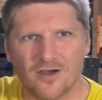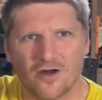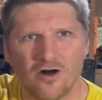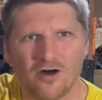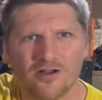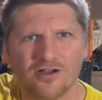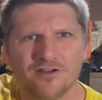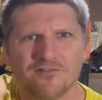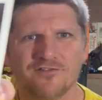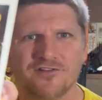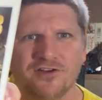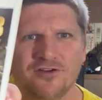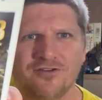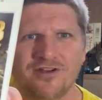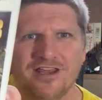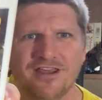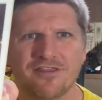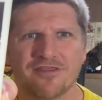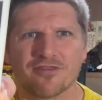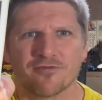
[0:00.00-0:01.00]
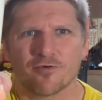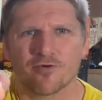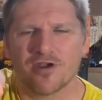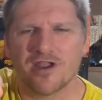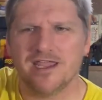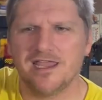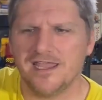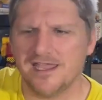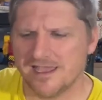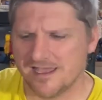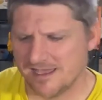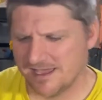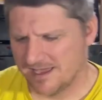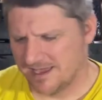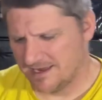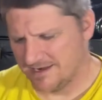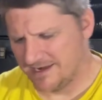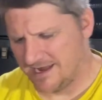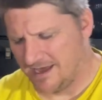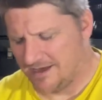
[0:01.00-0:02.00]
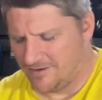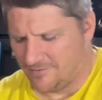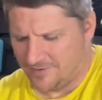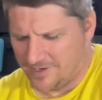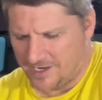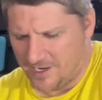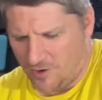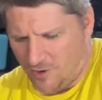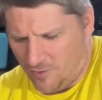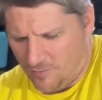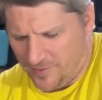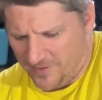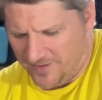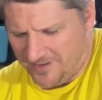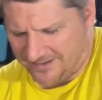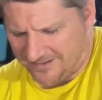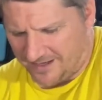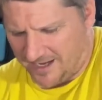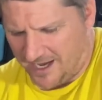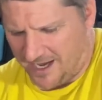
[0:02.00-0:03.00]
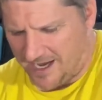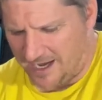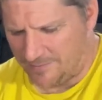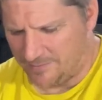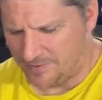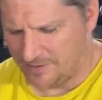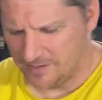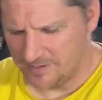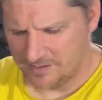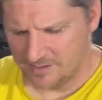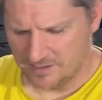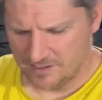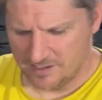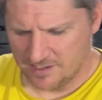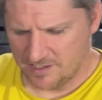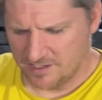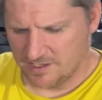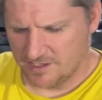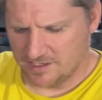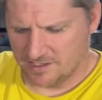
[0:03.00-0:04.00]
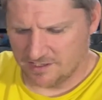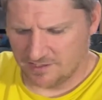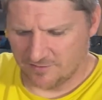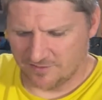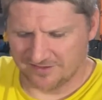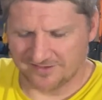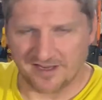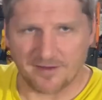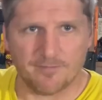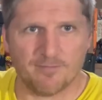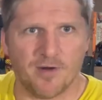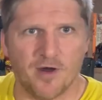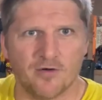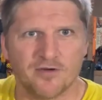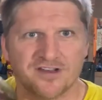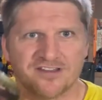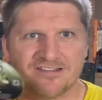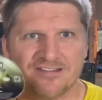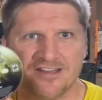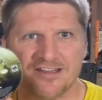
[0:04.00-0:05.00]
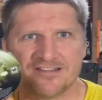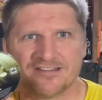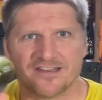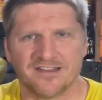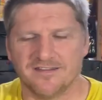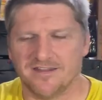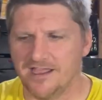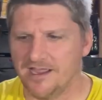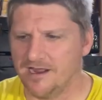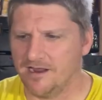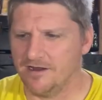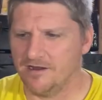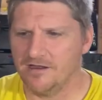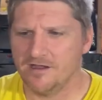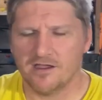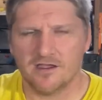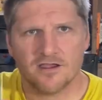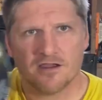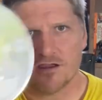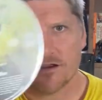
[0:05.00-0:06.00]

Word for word: Call of Duty 3. Now, when I opened this up, there was a bonus disc in there,